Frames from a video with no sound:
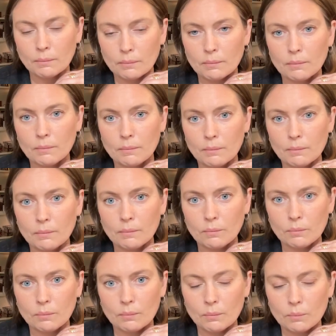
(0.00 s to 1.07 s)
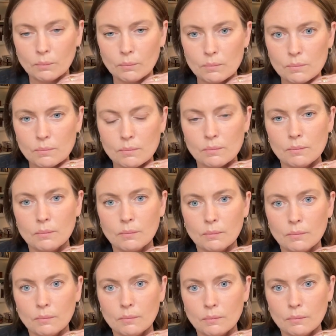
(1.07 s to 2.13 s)

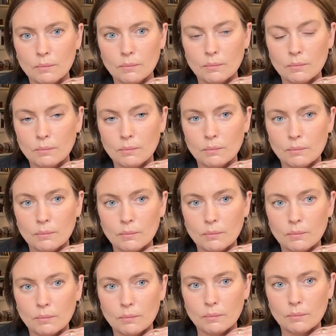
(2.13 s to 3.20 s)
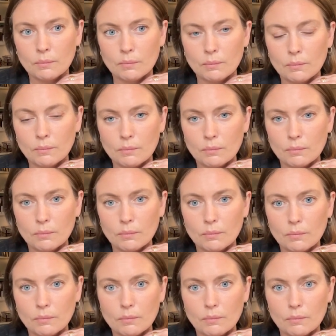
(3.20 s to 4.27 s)

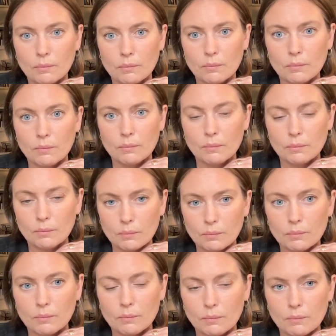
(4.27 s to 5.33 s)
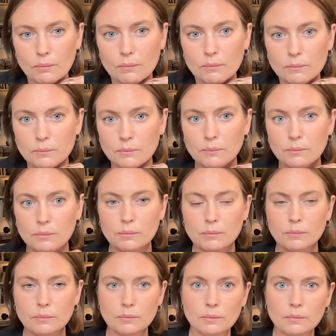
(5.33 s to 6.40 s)
This person isn't speaking.